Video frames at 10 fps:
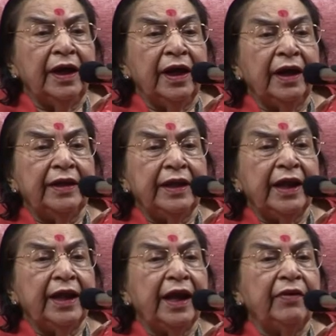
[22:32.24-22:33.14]
And
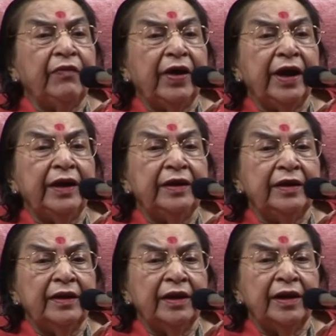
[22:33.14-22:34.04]
there I find
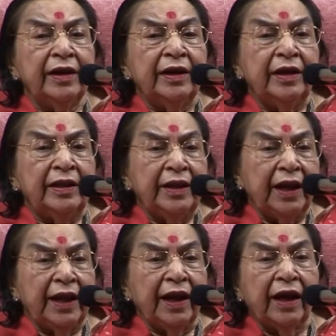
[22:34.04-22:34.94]

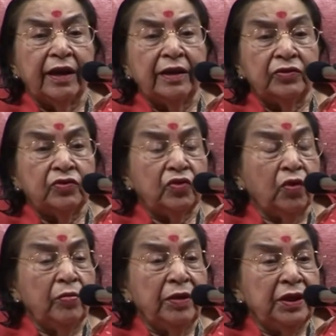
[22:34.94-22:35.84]
there are so
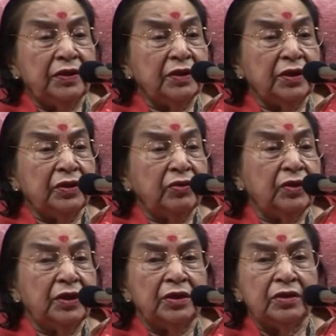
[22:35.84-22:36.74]
many
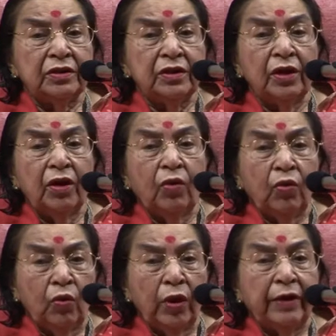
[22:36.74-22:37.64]
Sahajogis
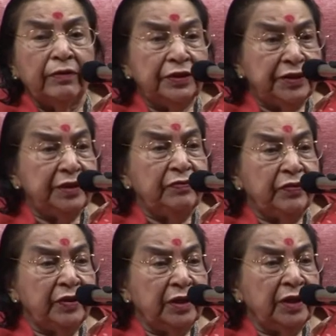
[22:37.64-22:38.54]
who have achieved
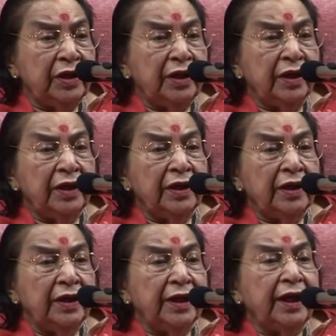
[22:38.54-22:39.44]

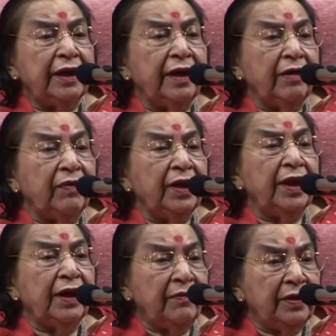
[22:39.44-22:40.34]
that loving
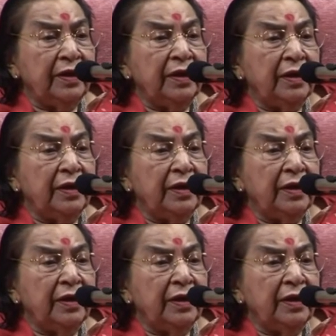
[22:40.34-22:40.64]
level.